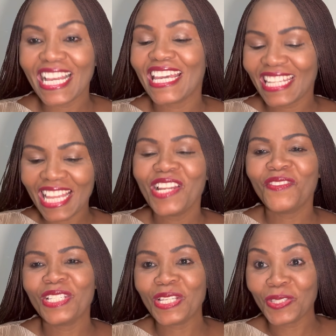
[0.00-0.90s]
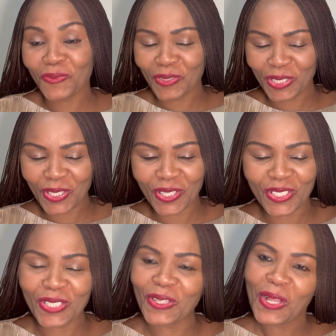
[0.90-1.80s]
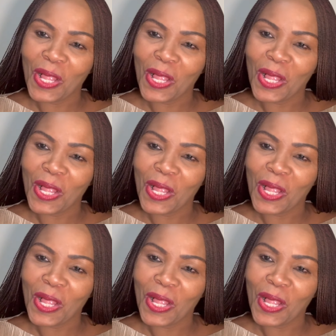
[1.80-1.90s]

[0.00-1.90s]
I really wanted to be in Toronto.